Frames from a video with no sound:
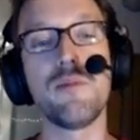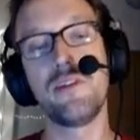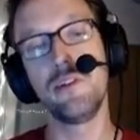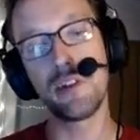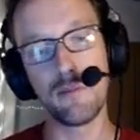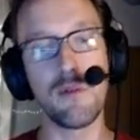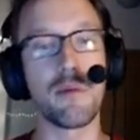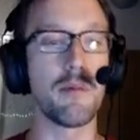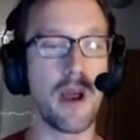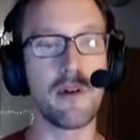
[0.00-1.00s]
so that you can move
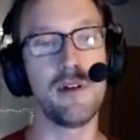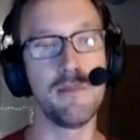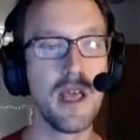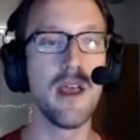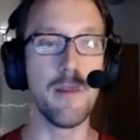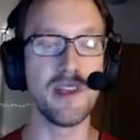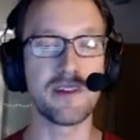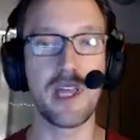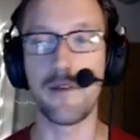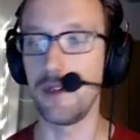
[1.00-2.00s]
them around and
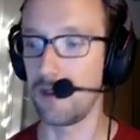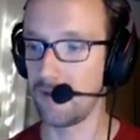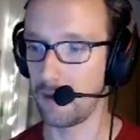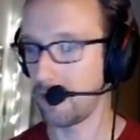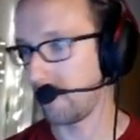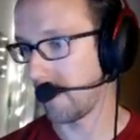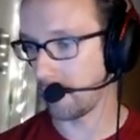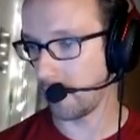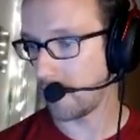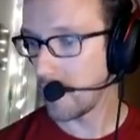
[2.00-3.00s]
basically have a lot of fun with them
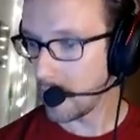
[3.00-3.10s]
that way.